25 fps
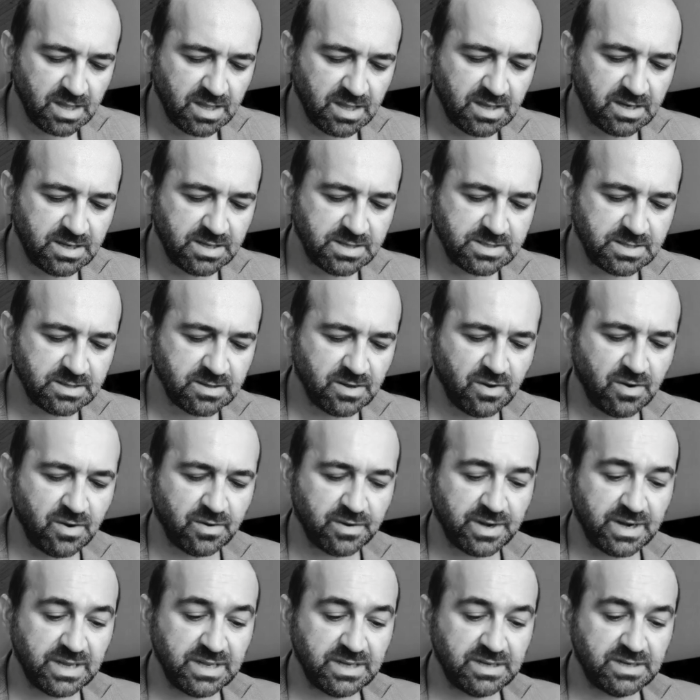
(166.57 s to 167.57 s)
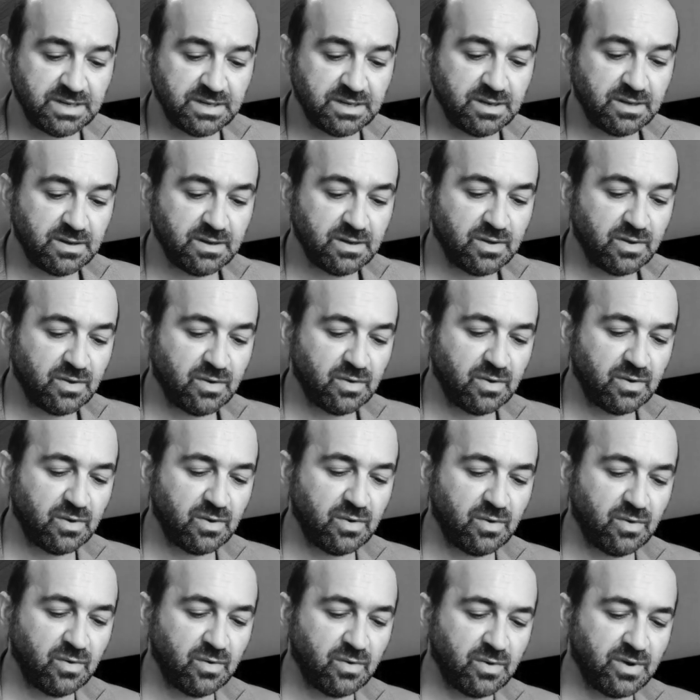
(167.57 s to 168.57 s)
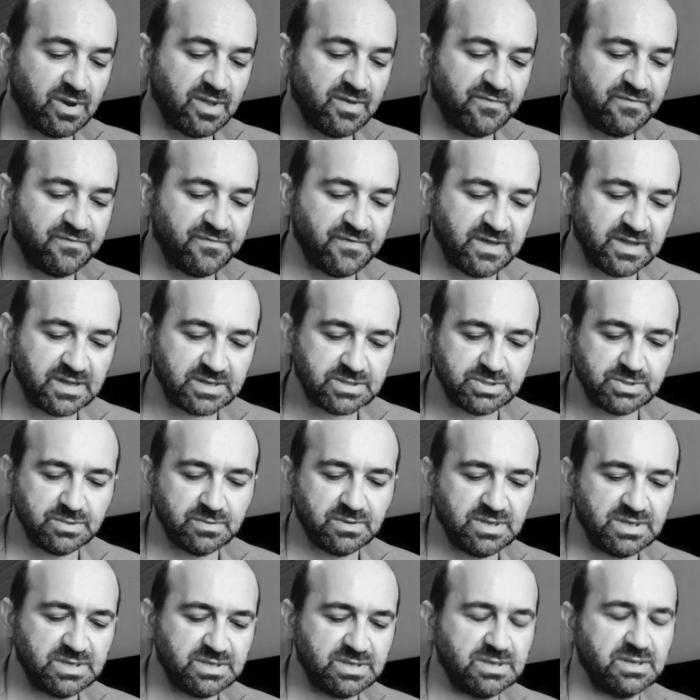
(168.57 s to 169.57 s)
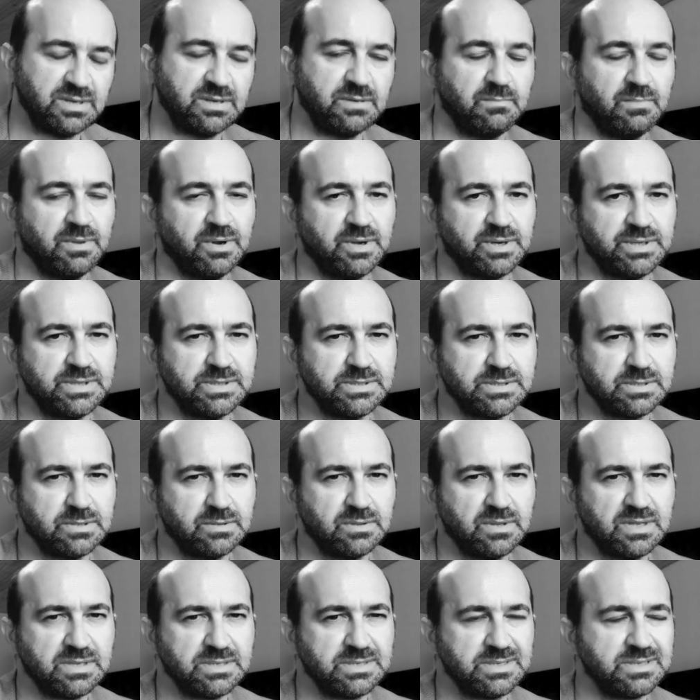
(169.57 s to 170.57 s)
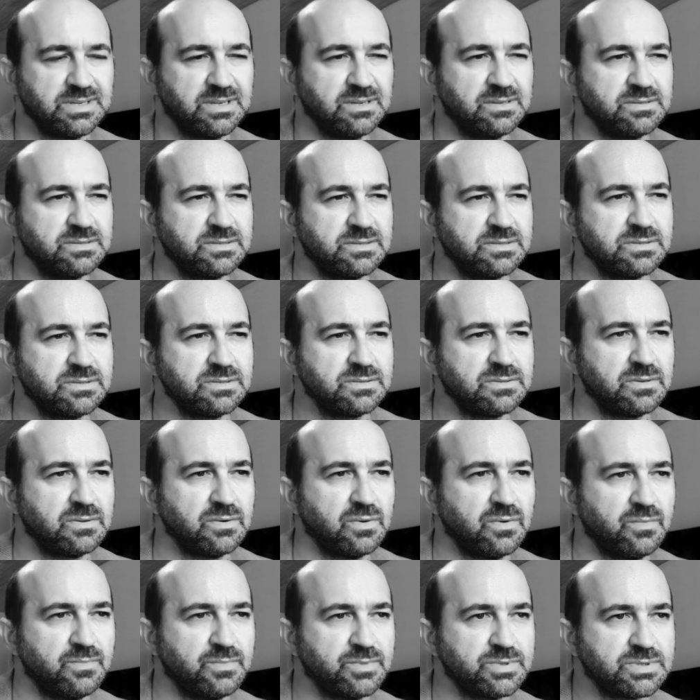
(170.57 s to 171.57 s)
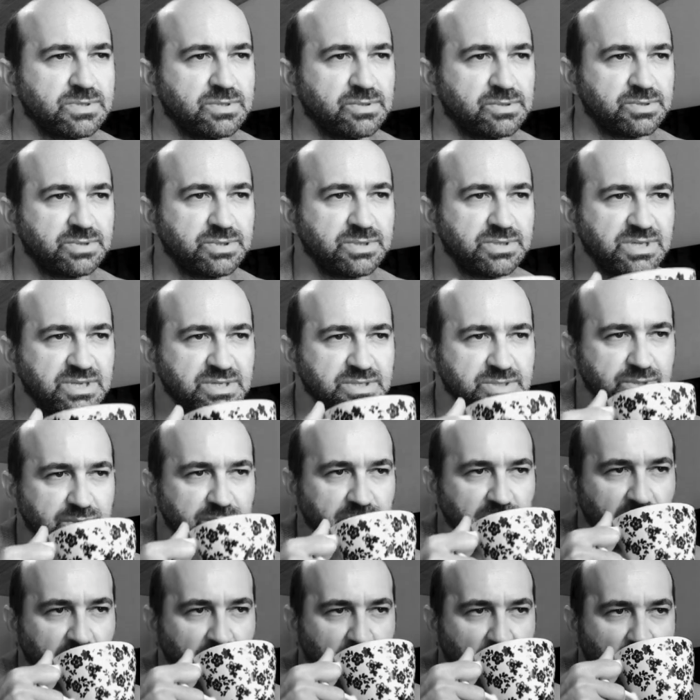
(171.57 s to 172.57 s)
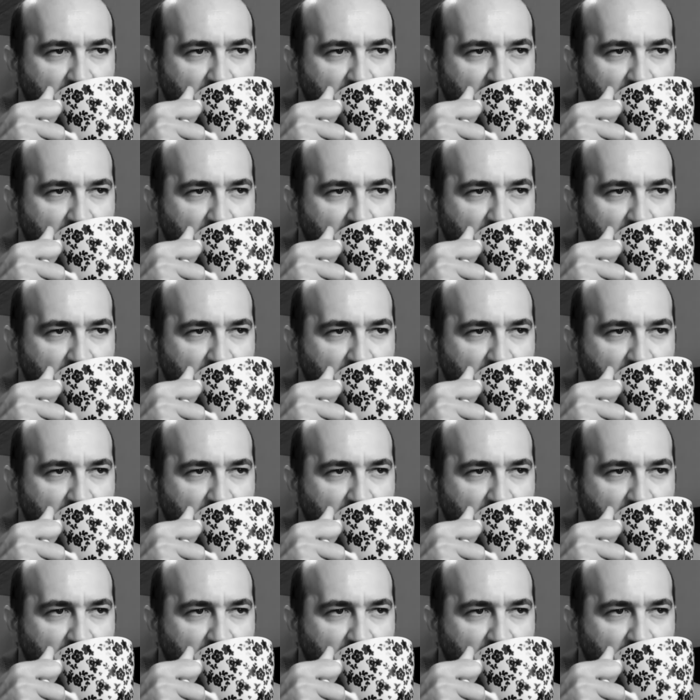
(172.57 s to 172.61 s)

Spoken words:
it is incarnated or effectuated in bodies. So that sounds almost contradictory.